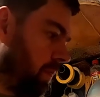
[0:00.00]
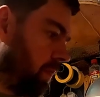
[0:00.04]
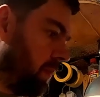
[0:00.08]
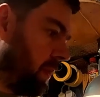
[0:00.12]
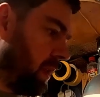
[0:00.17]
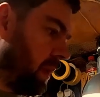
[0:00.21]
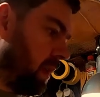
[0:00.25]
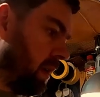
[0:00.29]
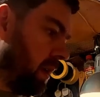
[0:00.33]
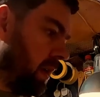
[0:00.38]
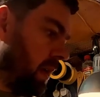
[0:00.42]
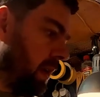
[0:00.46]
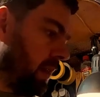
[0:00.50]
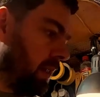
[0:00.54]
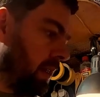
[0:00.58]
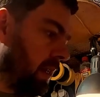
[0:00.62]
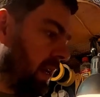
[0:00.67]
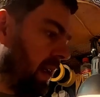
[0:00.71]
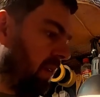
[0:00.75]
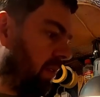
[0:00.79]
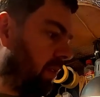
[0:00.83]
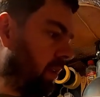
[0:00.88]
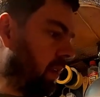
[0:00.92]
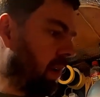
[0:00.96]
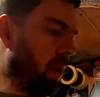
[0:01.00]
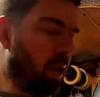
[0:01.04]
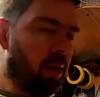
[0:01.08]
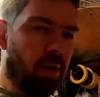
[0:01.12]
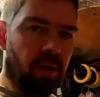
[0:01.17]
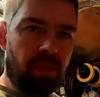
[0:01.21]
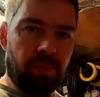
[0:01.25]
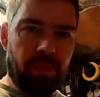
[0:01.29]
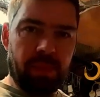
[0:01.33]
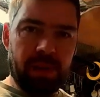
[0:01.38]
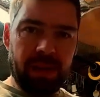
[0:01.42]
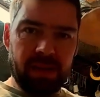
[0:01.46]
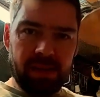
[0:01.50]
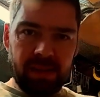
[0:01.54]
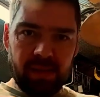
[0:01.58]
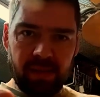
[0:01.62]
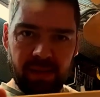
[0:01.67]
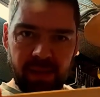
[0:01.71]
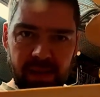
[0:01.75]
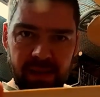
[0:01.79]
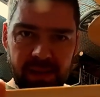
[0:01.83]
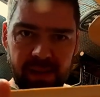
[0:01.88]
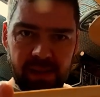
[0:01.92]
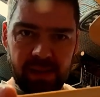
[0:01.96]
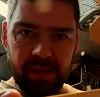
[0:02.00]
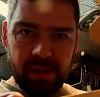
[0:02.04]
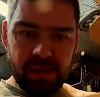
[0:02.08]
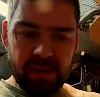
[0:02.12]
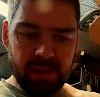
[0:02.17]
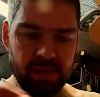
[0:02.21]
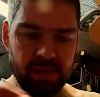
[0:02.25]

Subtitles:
I did have a long piece of this.